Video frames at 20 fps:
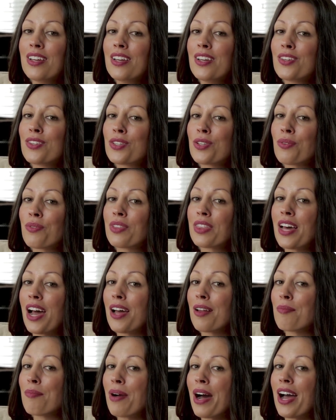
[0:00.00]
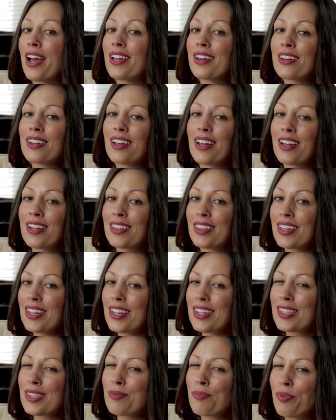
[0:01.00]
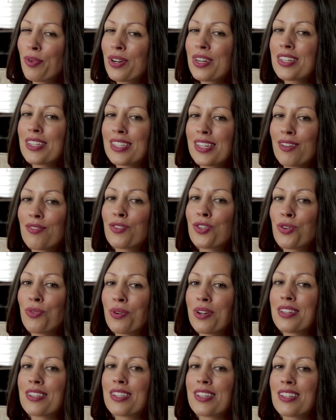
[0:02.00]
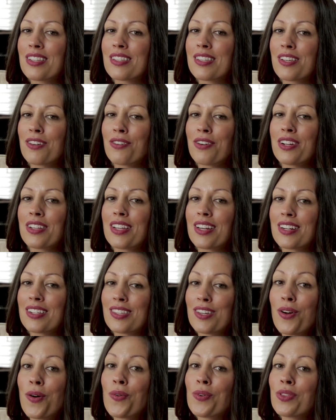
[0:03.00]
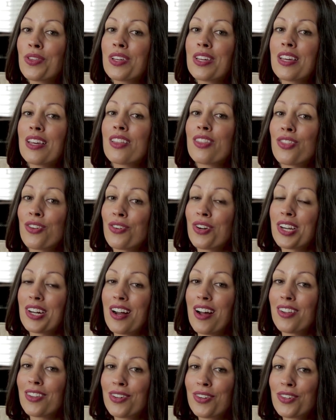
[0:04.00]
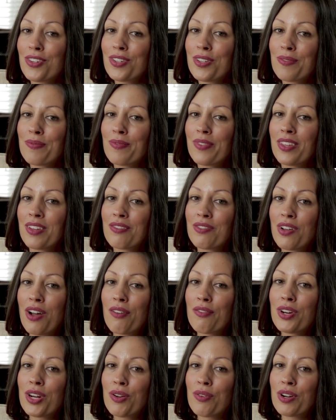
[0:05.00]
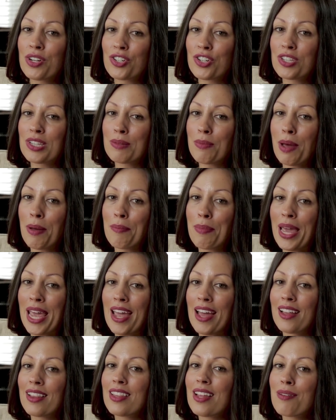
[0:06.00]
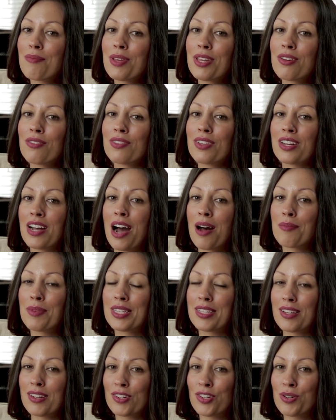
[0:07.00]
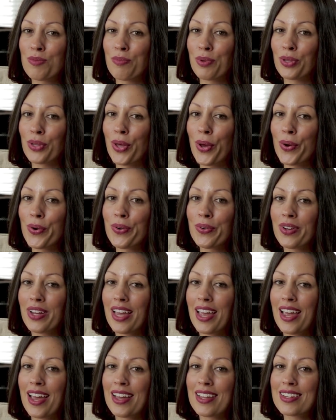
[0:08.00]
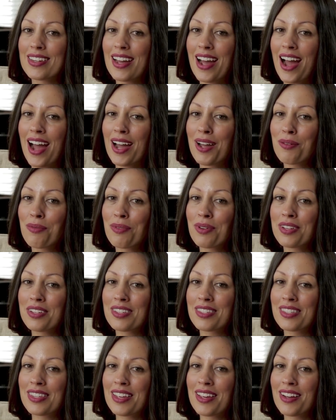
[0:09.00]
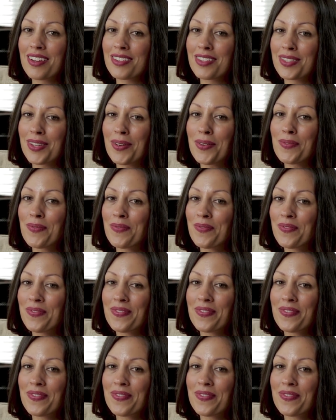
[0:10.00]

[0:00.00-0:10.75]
So with that in mind, I think it's a pretty safe choice considering that it's only $30. Y'all have any questions about Pan, let me know in the comment section below, and I will see y'all soon.